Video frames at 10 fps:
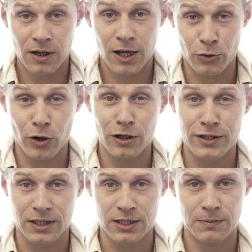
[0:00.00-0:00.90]
and the Royal
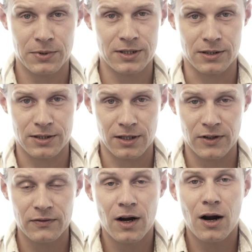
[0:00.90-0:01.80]
Danish Embassy in Tel
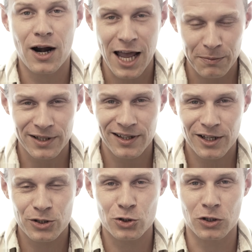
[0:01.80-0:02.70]
Aviv are happy
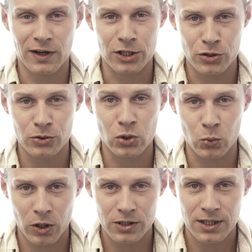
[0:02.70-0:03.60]
to invite you to
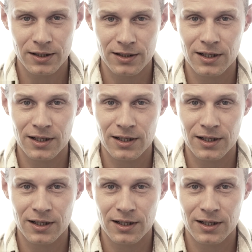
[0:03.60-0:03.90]
WaterDenmark,